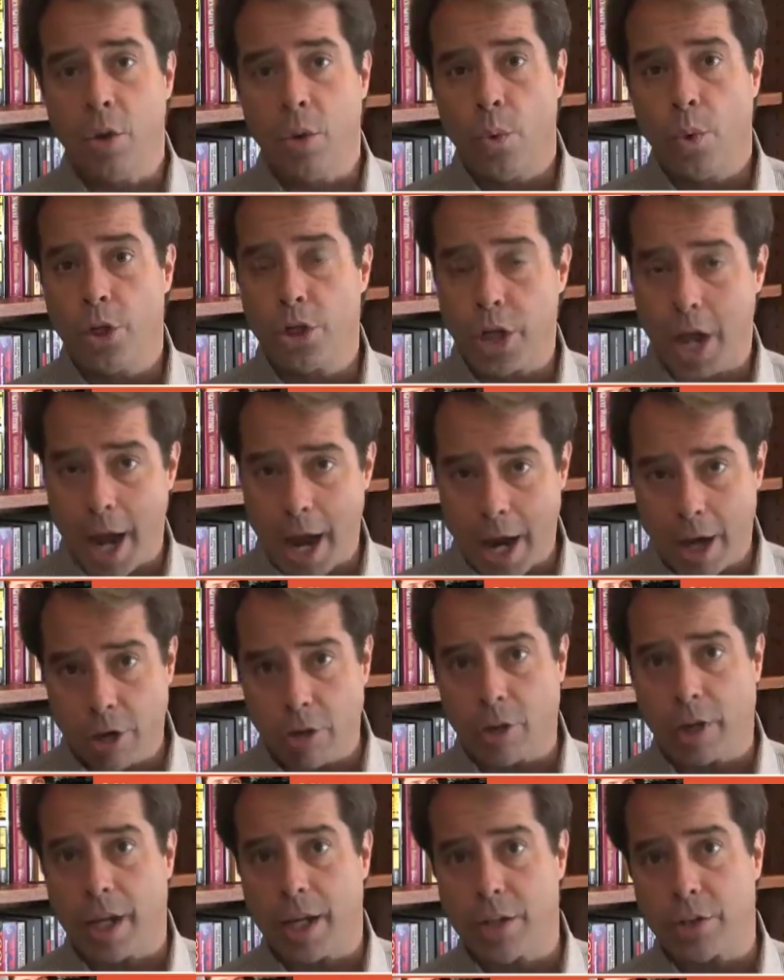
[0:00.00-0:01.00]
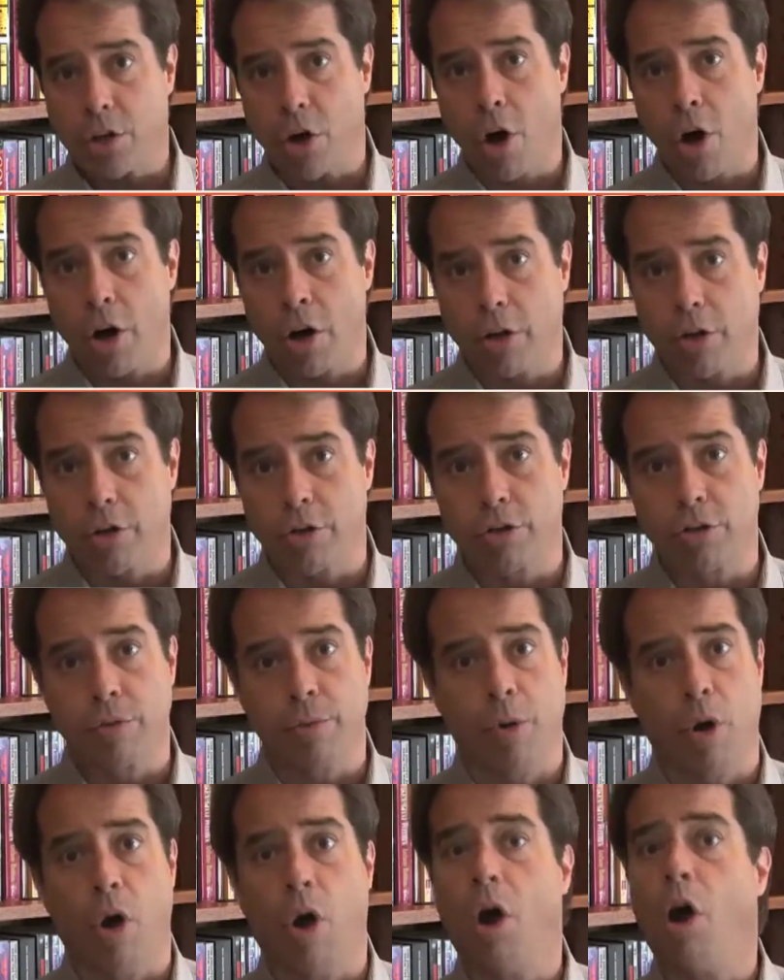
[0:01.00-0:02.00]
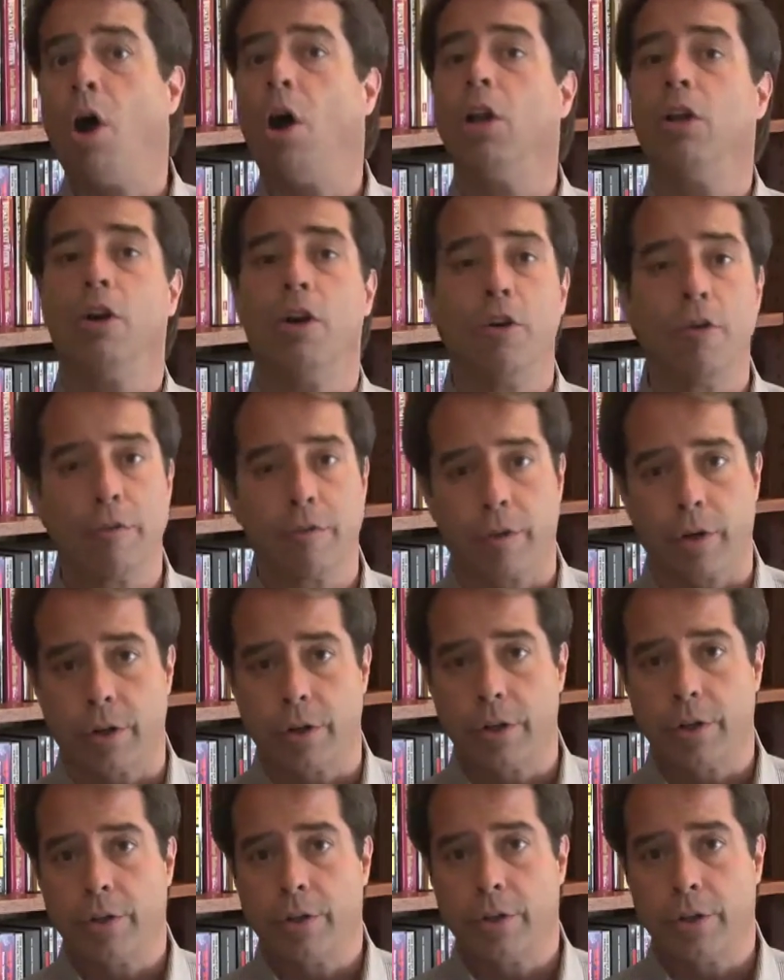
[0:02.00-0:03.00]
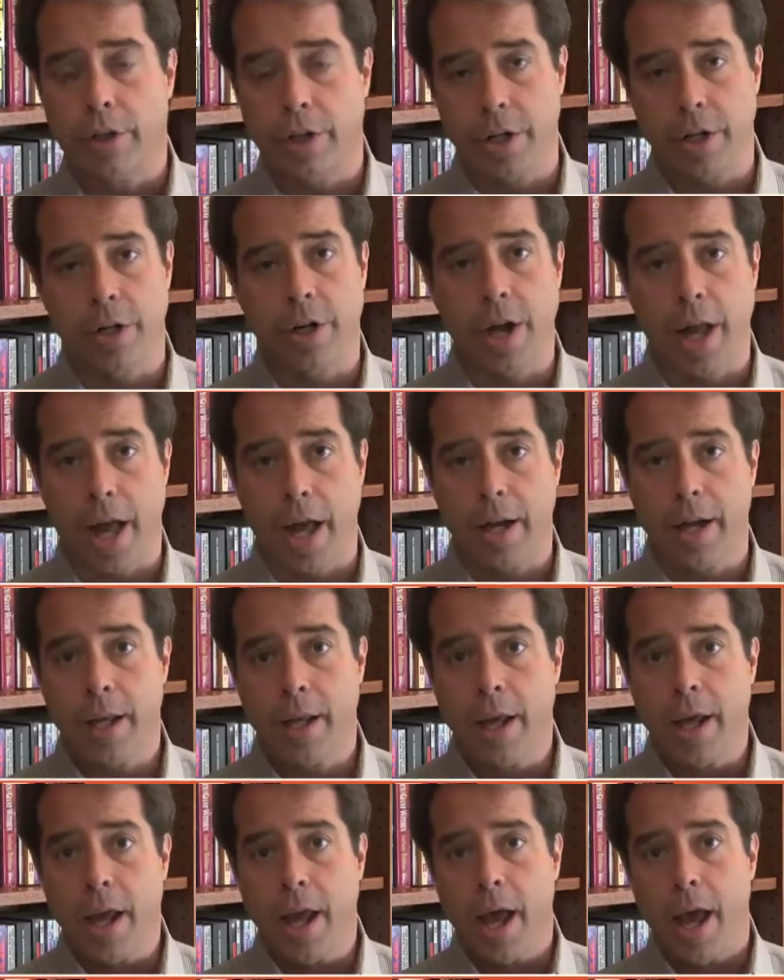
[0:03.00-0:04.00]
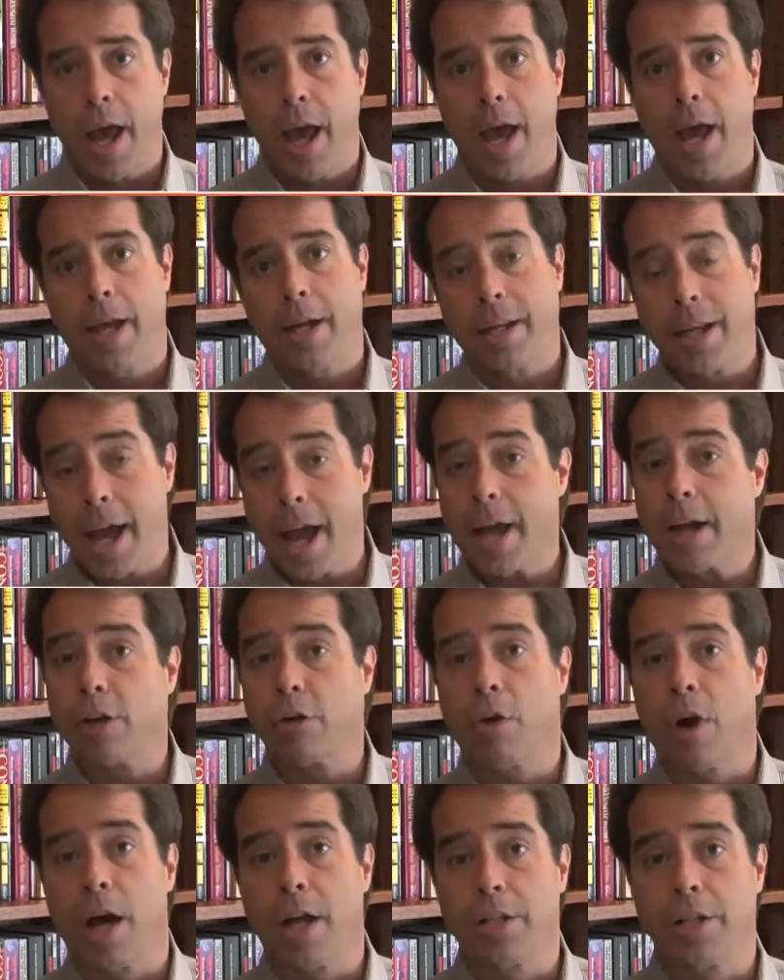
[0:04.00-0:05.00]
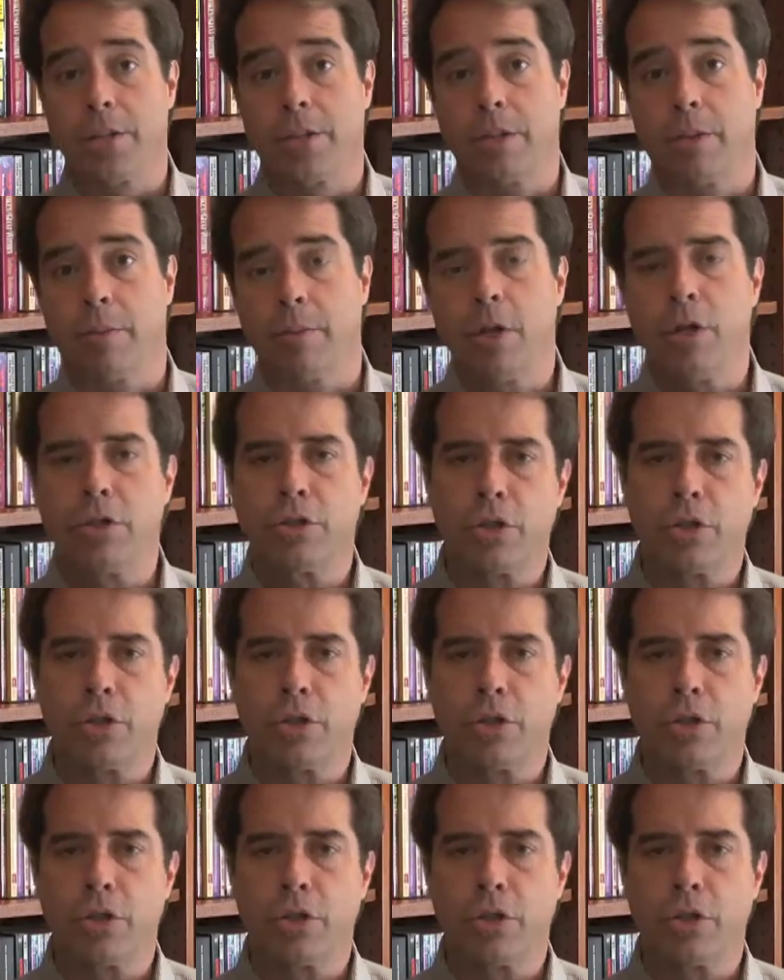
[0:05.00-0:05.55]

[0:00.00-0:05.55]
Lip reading: which aggregates articles from all over the internet and categorizes them.